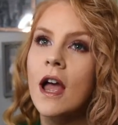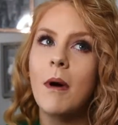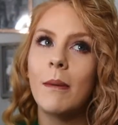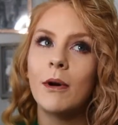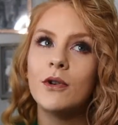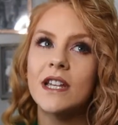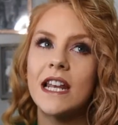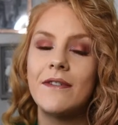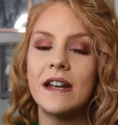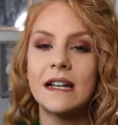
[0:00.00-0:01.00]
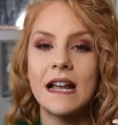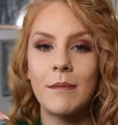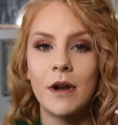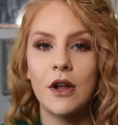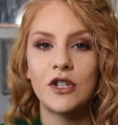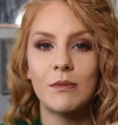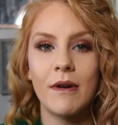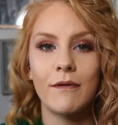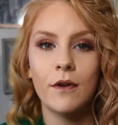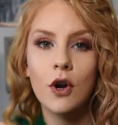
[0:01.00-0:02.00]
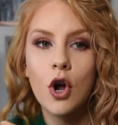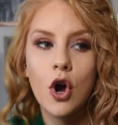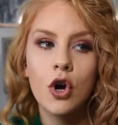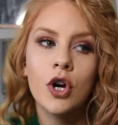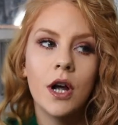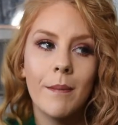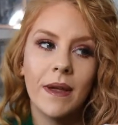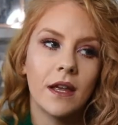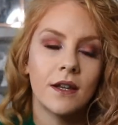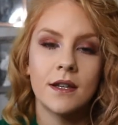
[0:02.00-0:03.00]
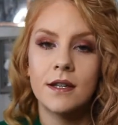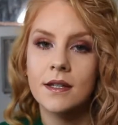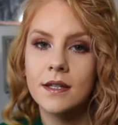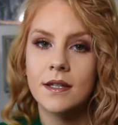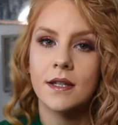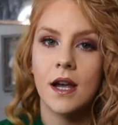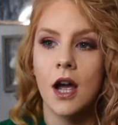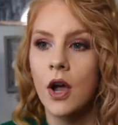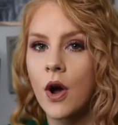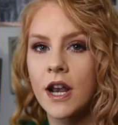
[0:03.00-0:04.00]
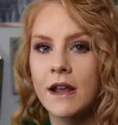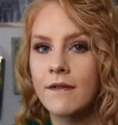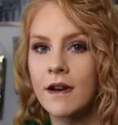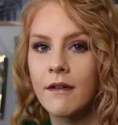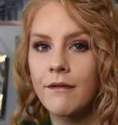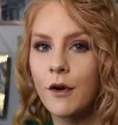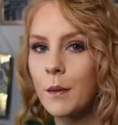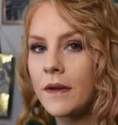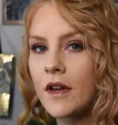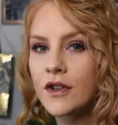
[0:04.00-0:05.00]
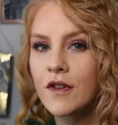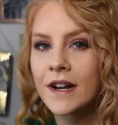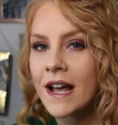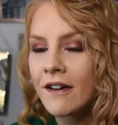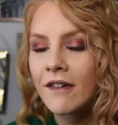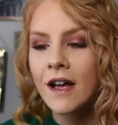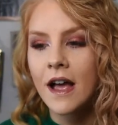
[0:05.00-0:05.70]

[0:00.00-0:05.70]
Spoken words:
I will also leave a link down below to my vlog because I kind of love filming those right now.